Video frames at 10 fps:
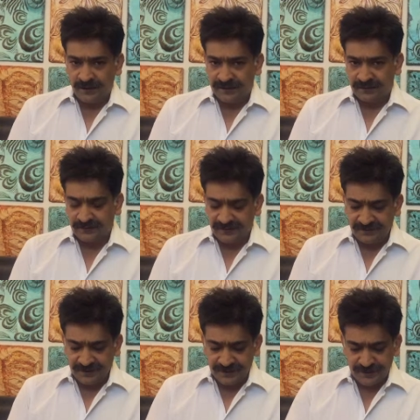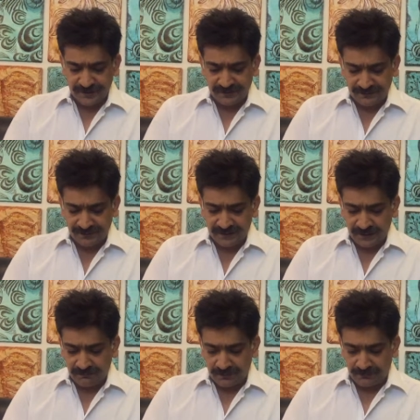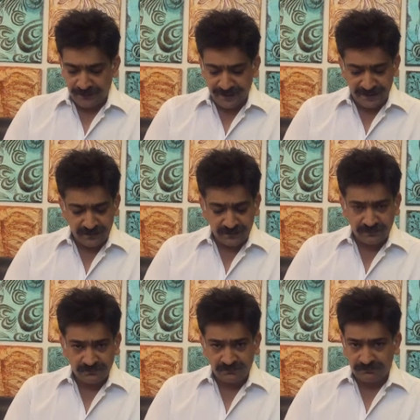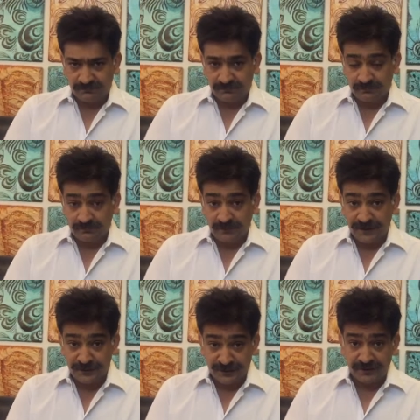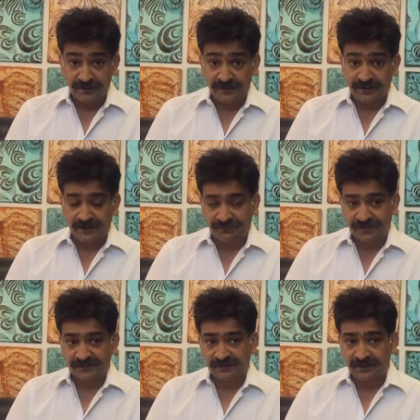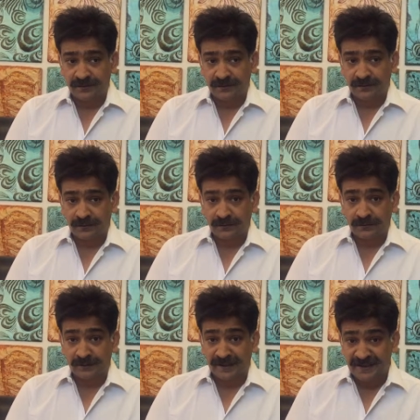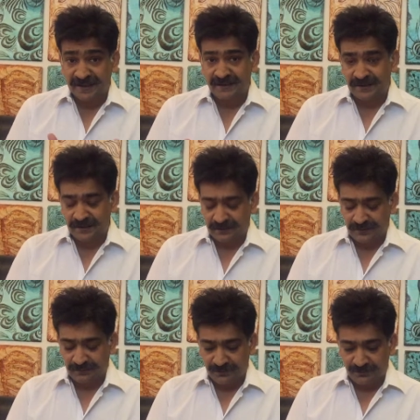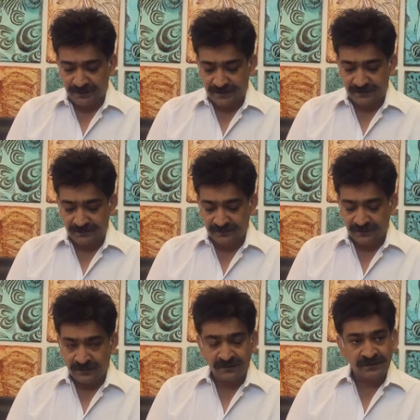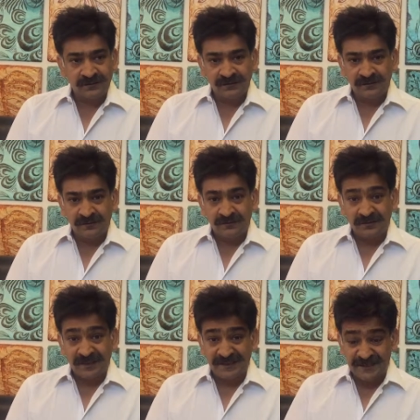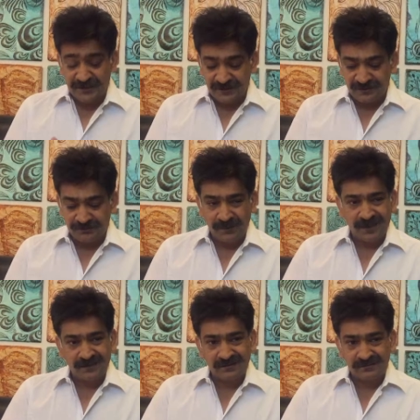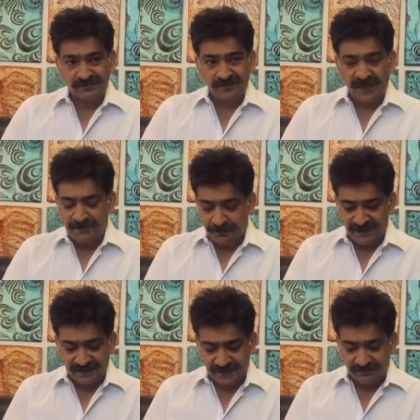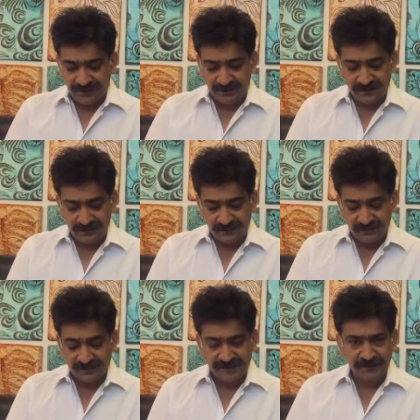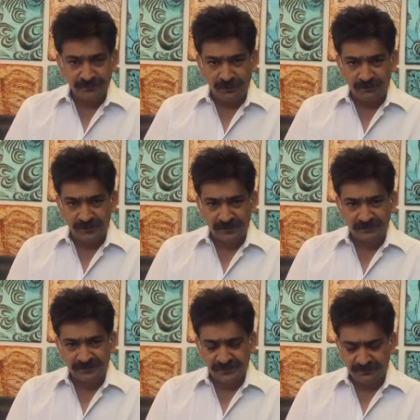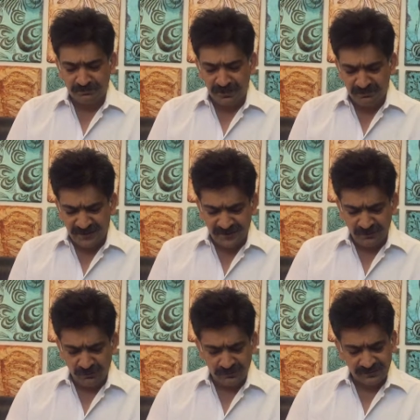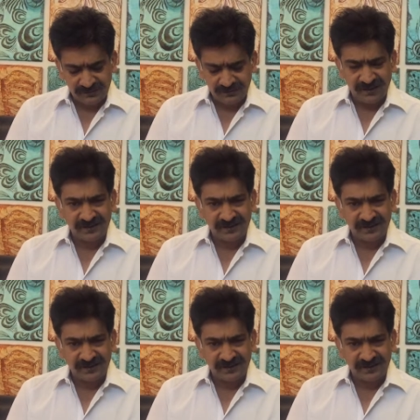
It, these radiations affect our brain, in children, it affects their uh, learning capabilities, attention span, hyperactivity, skin problems, memory loss,